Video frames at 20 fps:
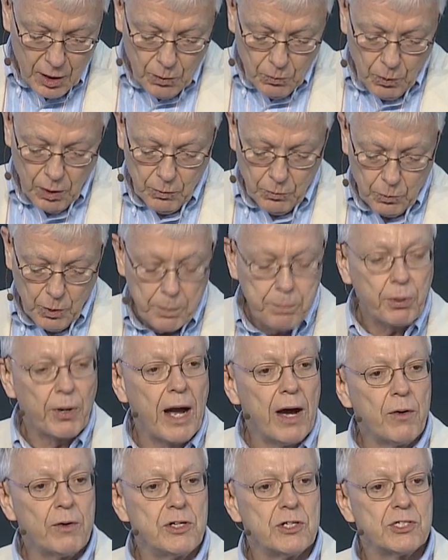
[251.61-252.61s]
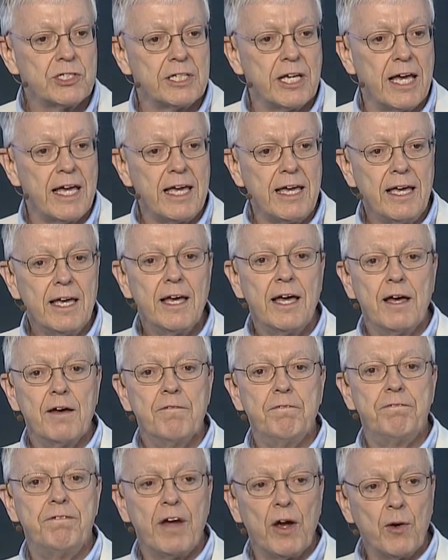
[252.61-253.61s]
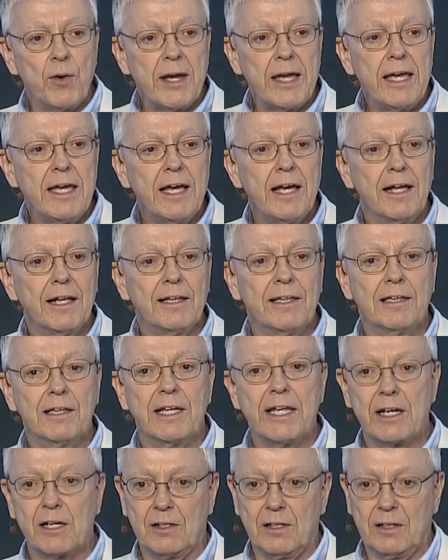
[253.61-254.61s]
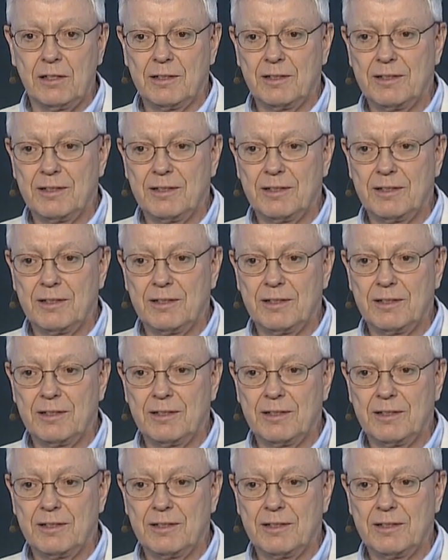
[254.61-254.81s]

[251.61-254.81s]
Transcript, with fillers: Well, we're proud to say, very little.